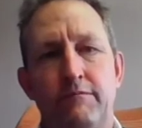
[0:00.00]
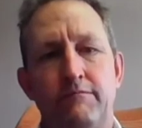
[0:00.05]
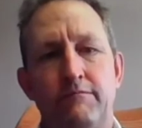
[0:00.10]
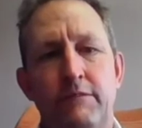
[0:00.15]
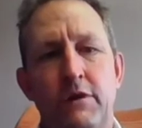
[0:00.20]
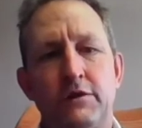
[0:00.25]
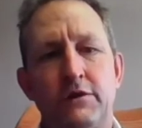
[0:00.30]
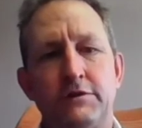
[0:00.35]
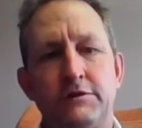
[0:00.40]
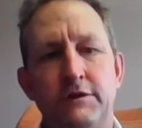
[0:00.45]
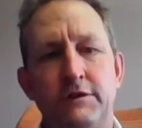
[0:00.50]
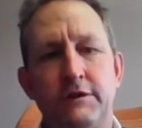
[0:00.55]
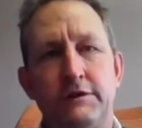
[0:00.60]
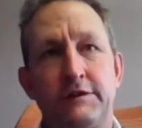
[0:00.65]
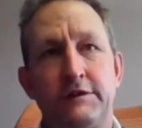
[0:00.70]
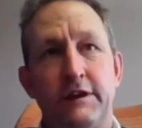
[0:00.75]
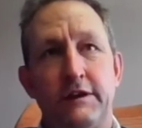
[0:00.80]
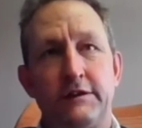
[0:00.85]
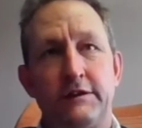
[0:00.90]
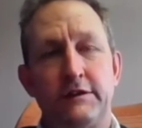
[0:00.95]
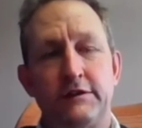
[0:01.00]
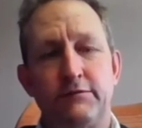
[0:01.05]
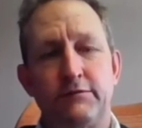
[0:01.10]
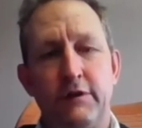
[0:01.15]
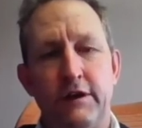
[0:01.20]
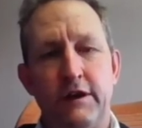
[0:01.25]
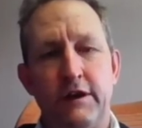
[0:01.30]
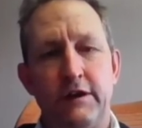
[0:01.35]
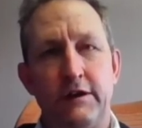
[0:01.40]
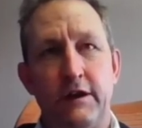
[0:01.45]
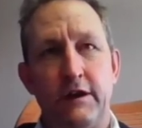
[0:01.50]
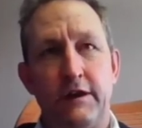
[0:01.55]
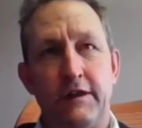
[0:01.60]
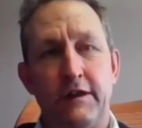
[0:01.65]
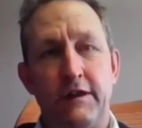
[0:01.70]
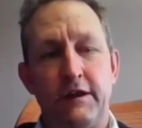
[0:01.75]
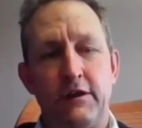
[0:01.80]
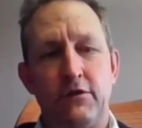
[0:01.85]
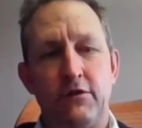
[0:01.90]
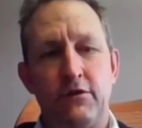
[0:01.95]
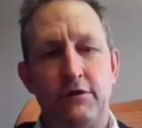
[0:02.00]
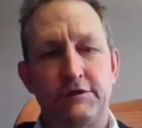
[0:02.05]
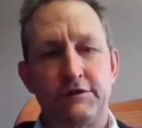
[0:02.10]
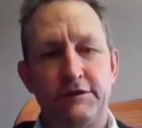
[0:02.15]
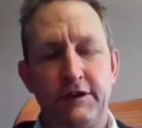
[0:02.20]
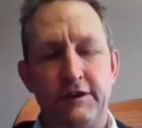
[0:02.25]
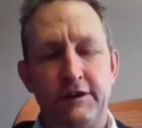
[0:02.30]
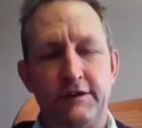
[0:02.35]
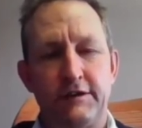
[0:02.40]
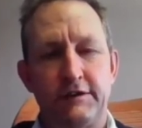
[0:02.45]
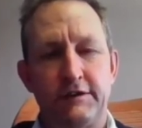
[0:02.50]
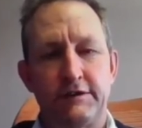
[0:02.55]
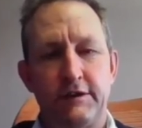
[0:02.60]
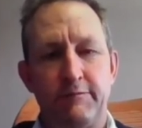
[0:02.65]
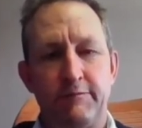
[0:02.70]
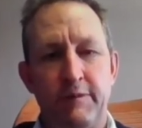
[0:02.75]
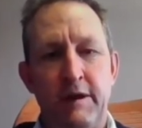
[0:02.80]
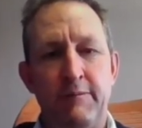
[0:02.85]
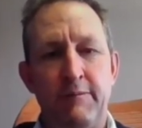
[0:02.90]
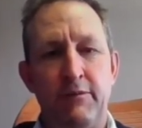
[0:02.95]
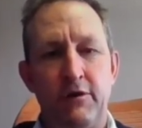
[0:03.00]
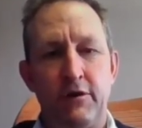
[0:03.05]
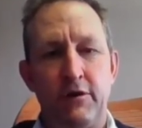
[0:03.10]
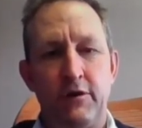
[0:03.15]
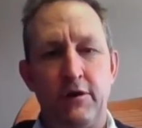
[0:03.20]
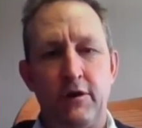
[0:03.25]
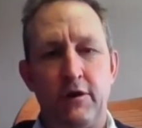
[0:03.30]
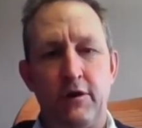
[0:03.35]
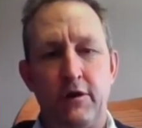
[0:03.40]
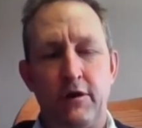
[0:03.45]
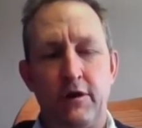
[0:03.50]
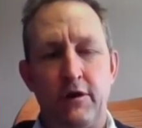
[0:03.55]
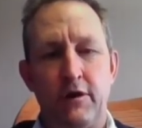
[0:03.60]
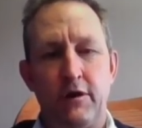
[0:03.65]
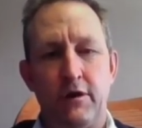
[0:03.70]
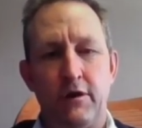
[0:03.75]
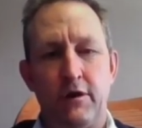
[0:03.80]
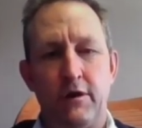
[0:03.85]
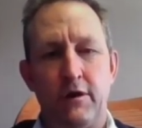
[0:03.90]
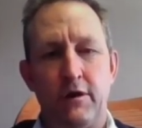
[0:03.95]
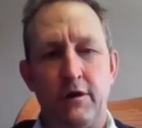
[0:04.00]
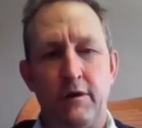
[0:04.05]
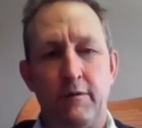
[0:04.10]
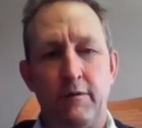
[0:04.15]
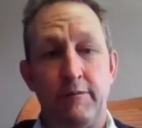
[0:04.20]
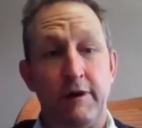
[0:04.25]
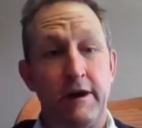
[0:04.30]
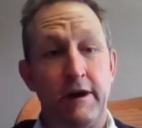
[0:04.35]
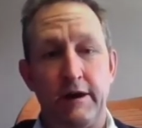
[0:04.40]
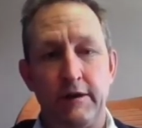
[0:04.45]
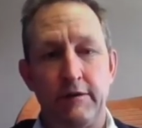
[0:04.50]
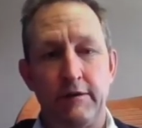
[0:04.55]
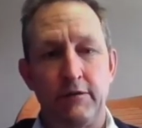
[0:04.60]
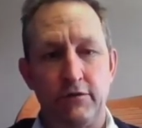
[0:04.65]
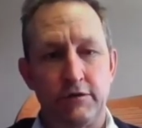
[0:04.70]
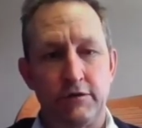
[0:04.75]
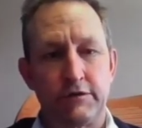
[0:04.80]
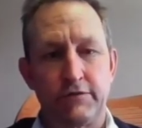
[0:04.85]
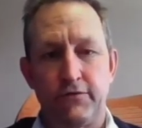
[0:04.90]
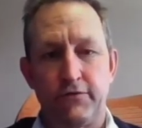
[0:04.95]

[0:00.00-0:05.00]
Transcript: Most of the sectors we're in, I think, are sectors that people are buying goods